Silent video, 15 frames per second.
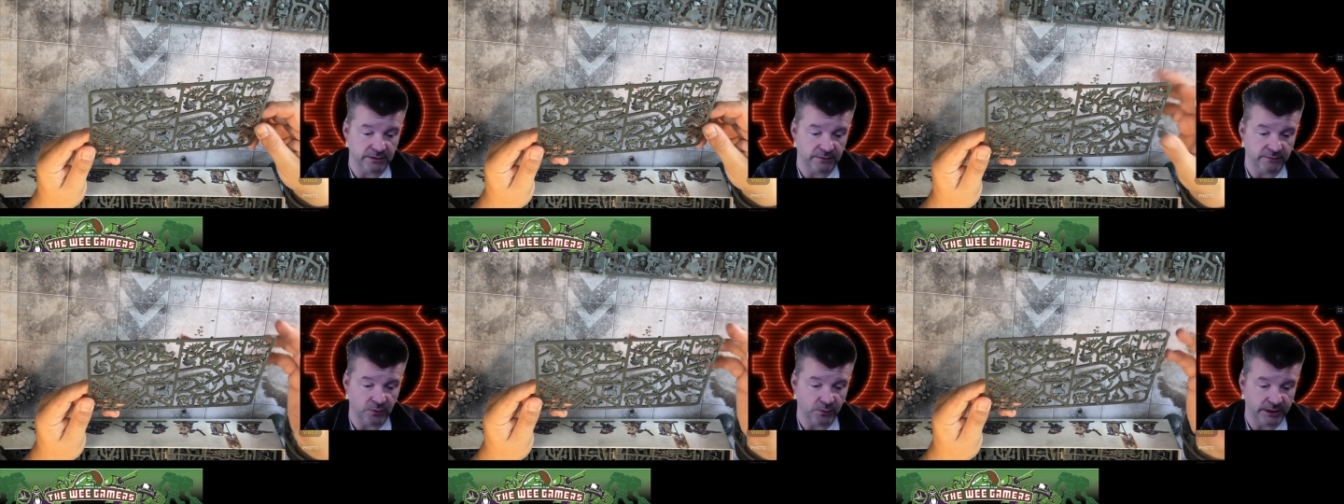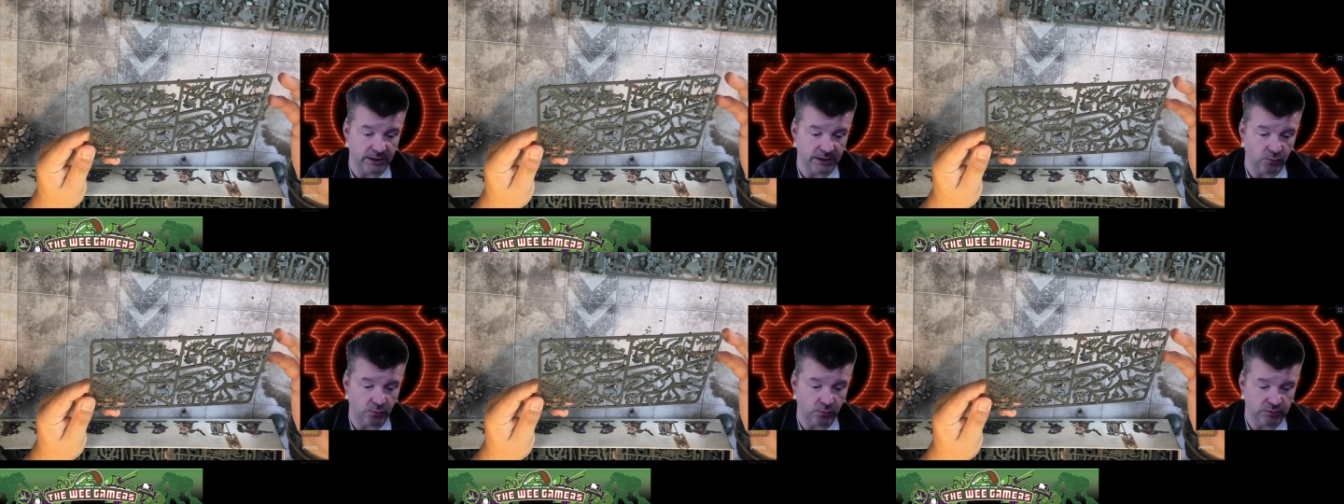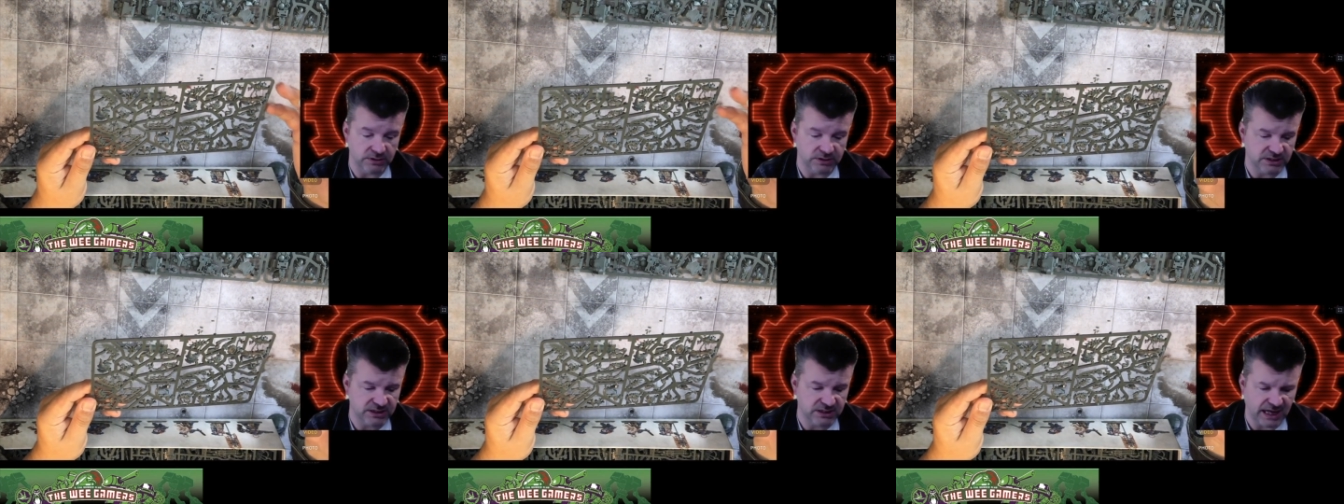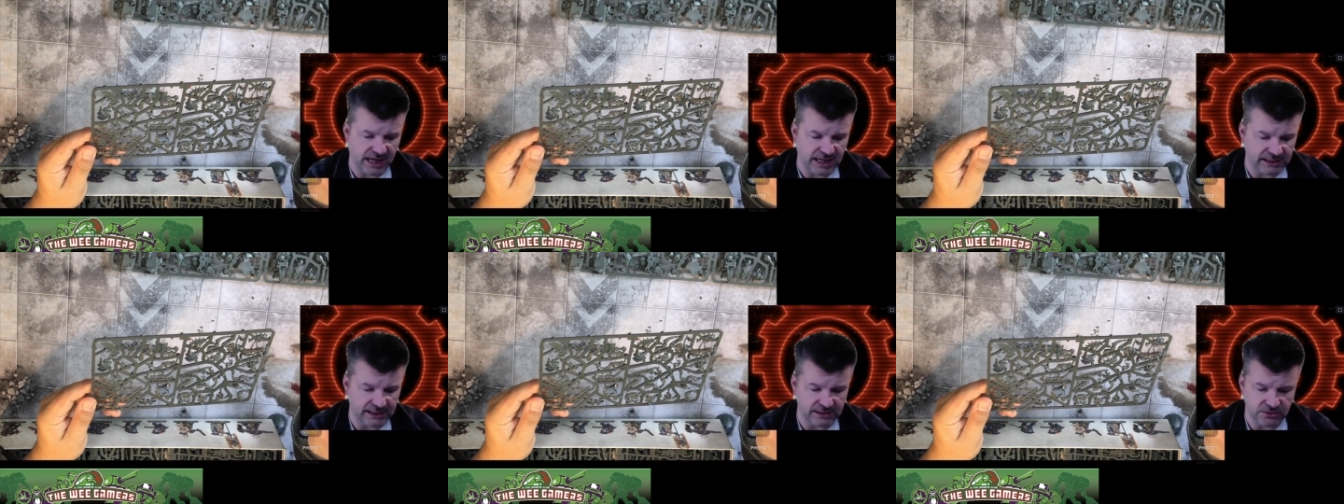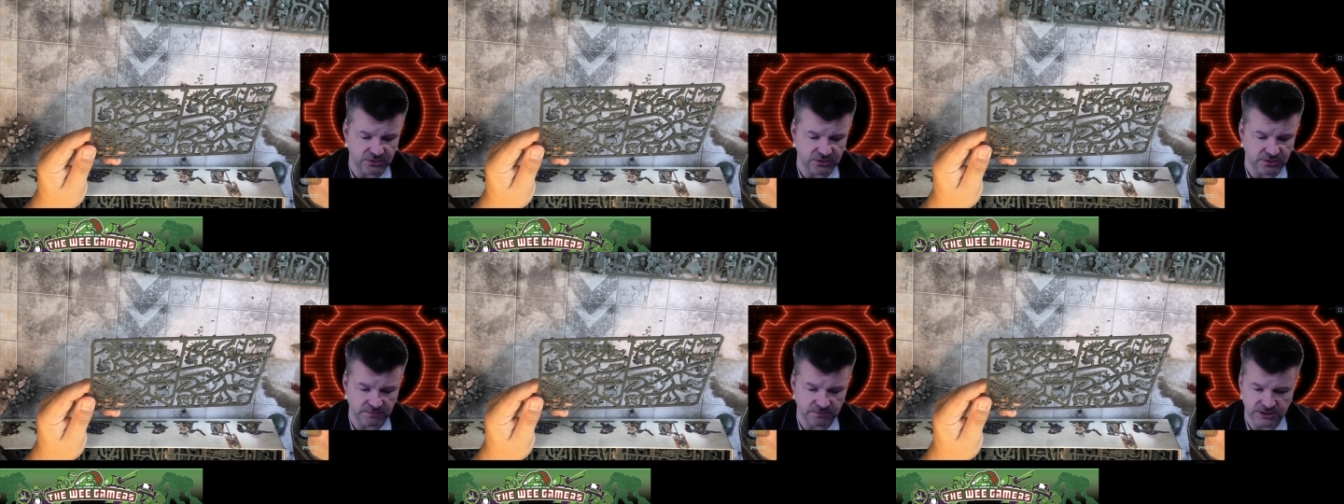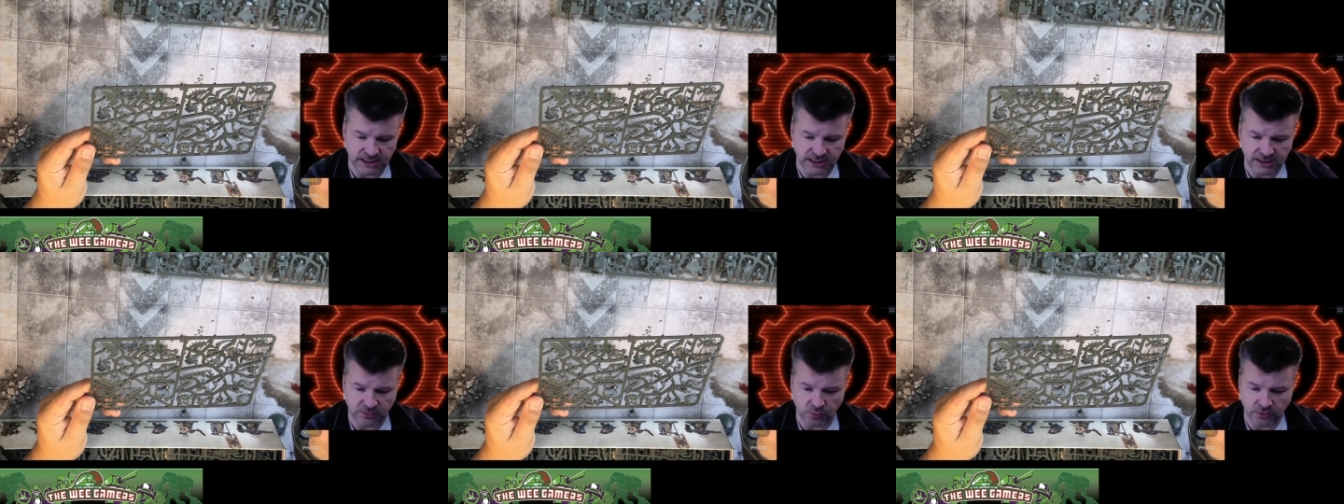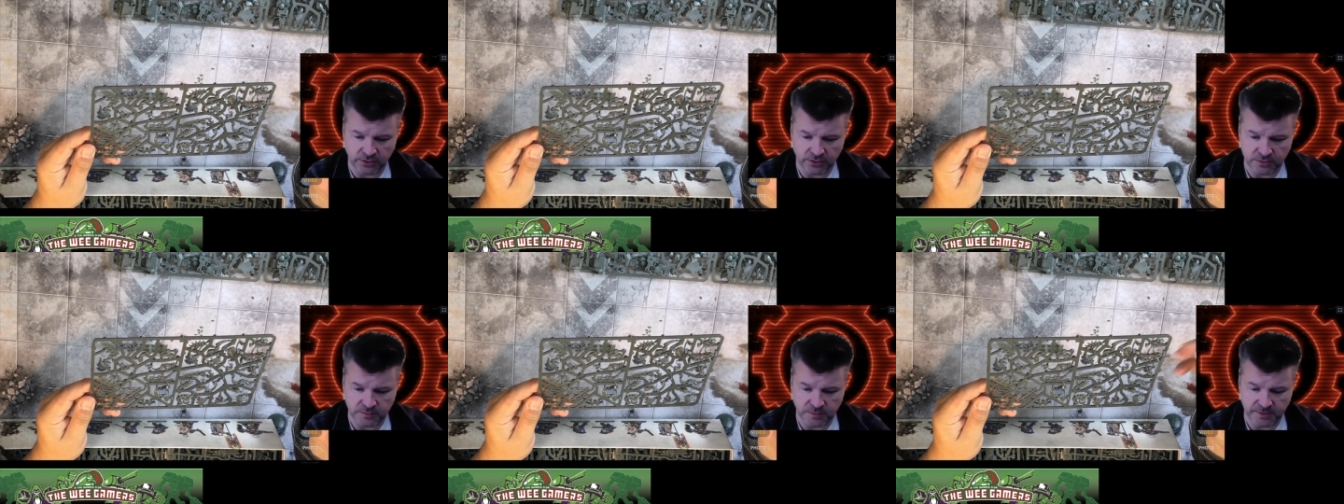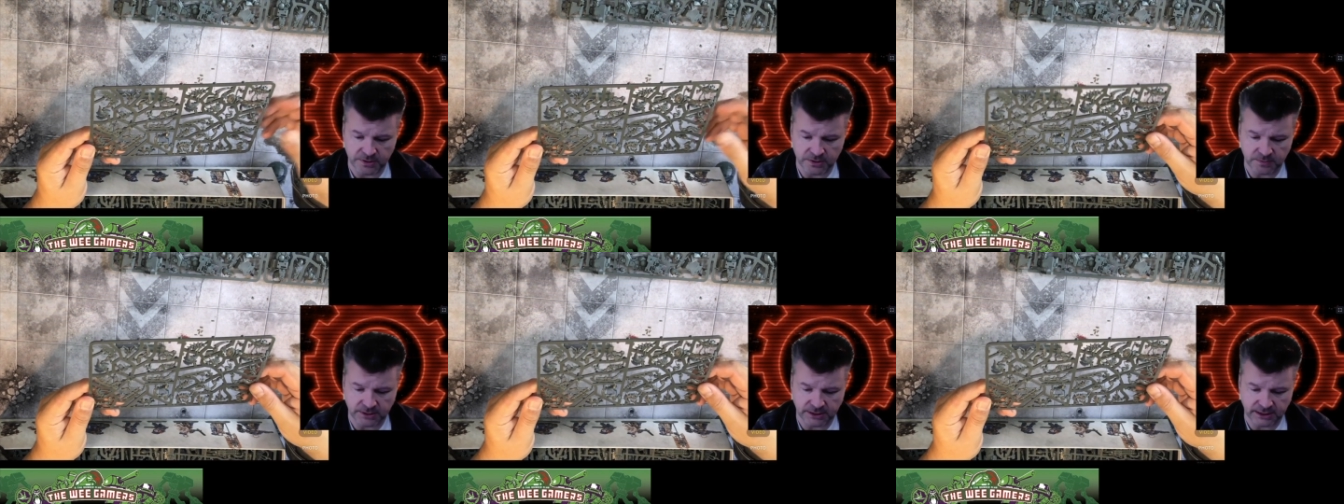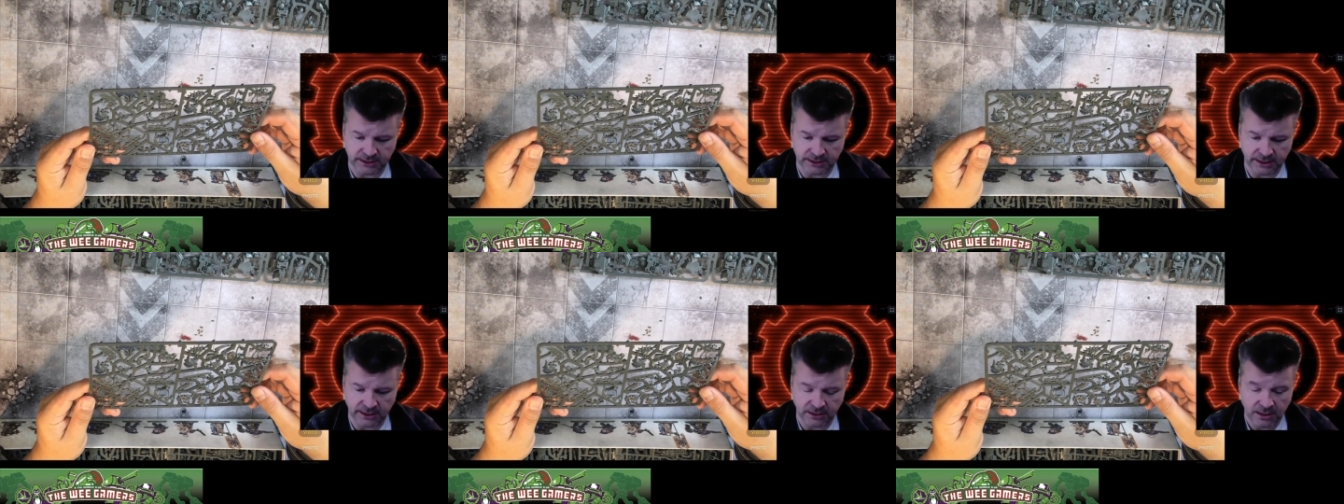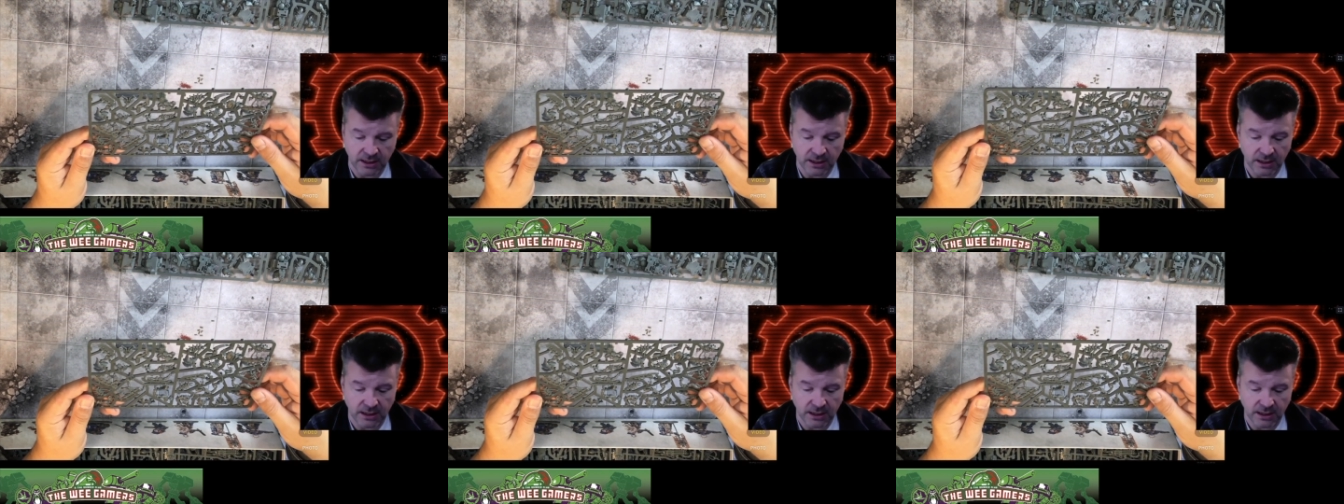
I've no idea what size or something, size warrior maybe or something like that there.